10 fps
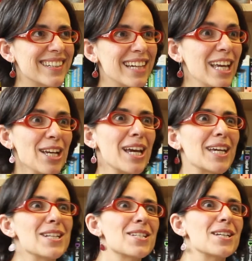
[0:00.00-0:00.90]

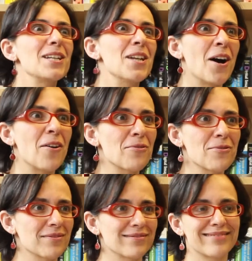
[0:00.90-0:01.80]
engaged enough.
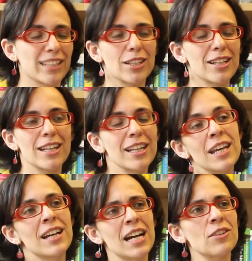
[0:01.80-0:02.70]

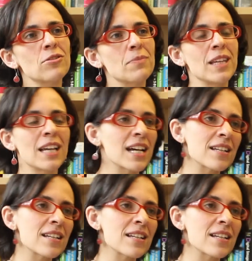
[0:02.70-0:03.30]
It cannot be